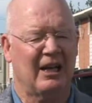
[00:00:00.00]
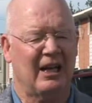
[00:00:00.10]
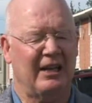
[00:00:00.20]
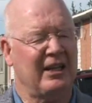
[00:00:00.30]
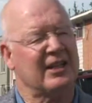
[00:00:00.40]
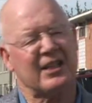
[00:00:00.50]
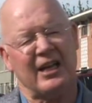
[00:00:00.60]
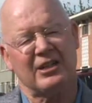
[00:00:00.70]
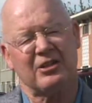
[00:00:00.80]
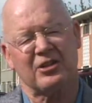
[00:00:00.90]
And he'd
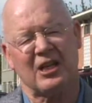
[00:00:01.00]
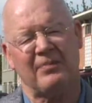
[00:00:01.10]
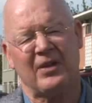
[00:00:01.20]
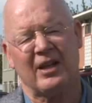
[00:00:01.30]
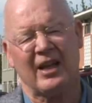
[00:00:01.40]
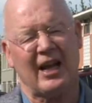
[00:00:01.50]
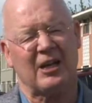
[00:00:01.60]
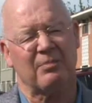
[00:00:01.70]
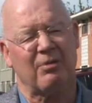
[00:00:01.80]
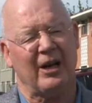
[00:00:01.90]
say, "Is there something that I
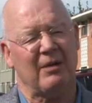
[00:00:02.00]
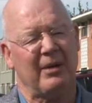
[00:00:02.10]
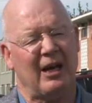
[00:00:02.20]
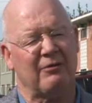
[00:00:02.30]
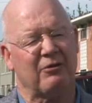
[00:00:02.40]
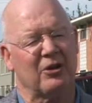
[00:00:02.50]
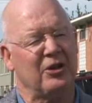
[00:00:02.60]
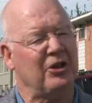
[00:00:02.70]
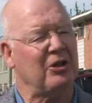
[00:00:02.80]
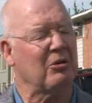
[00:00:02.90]
could pray about for
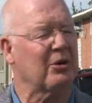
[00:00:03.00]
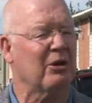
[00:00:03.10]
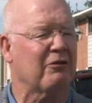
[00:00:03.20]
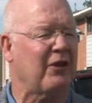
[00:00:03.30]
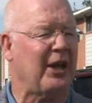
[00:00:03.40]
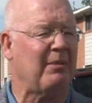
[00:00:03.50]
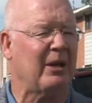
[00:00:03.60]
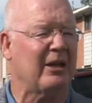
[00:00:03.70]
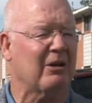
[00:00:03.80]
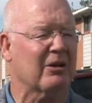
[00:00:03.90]
you or your
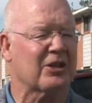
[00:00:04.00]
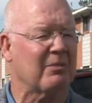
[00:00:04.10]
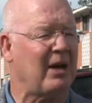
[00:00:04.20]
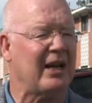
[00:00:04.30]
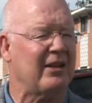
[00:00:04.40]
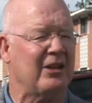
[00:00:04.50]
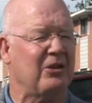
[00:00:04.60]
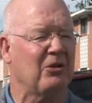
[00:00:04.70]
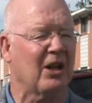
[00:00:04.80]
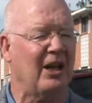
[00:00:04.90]
family or somebody that
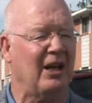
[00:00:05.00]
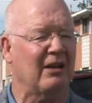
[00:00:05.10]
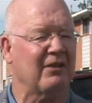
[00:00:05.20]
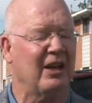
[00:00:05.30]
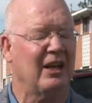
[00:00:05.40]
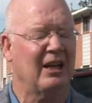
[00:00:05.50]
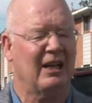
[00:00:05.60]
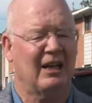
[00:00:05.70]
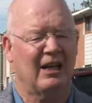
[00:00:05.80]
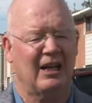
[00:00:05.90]
you love?"
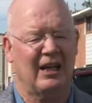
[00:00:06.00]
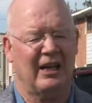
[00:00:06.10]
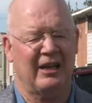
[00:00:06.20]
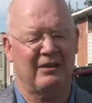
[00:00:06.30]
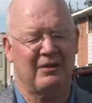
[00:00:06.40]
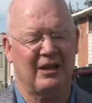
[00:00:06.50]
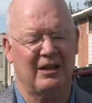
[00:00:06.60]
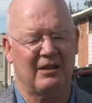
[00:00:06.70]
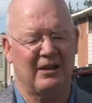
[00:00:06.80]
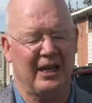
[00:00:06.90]
And
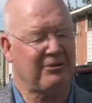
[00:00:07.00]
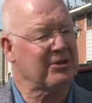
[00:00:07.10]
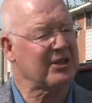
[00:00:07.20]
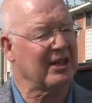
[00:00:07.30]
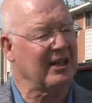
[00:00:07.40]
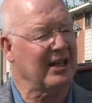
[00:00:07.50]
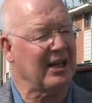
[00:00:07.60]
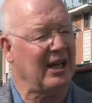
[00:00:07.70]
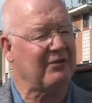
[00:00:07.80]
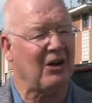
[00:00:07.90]
interestingly
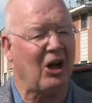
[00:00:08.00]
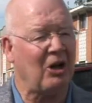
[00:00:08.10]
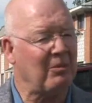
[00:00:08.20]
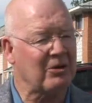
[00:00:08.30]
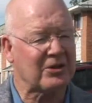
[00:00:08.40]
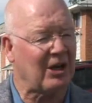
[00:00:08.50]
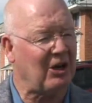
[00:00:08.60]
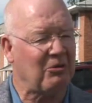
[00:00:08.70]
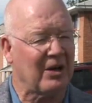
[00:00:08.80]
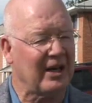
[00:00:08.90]
enough, almost
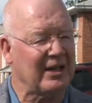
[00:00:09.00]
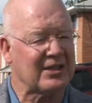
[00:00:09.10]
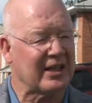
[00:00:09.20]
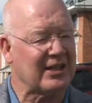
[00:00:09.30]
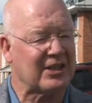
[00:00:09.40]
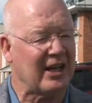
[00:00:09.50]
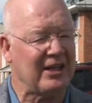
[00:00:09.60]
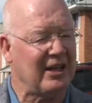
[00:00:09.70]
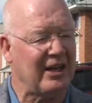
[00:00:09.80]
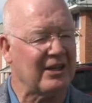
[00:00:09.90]
always they'd say
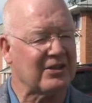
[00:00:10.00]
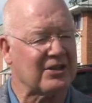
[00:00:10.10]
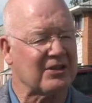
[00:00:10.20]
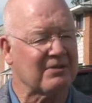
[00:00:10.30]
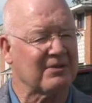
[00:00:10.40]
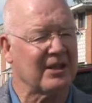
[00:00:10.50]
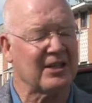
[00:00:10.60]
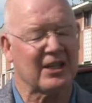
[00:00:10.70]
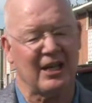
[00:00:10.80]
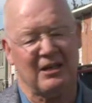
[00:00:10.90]
yes.
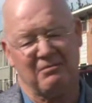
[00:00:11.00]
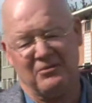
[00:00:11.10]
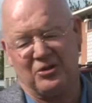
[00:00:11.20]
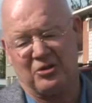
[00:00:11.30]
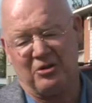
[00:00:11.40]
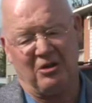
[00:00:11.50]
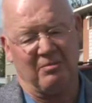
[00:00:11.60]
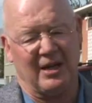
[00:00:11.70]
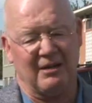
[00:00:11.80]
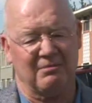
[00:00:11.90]
They'd say, "Sure,
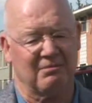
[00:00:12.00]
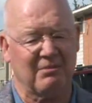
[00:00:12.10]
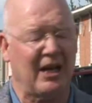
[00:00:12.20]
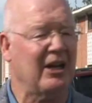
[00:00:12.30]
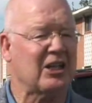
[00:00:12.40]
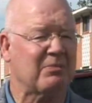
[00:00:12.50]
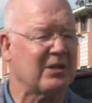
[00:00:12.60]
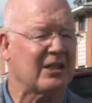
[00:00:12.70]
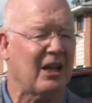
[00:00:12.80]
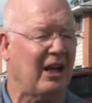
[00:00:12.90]
my
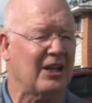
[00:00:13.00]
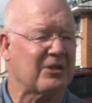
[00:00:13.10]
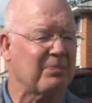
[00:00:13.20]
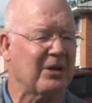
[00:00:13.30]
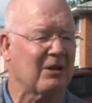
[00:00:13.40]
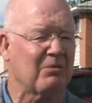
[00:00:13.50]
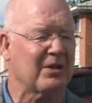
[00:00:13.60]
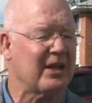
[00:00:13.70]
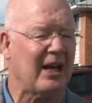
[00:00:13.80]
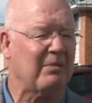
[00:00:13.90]
husband's in the hospital
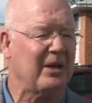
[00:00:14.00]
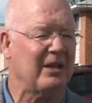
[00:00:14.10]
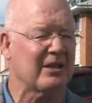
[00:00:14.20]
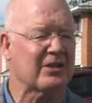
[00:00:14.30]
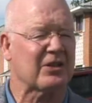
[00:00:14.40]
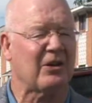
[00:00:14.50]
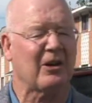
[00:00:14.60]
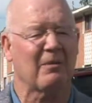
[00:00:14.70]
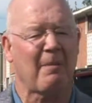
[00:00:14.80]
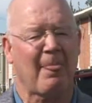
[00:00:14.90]
with diabetes," or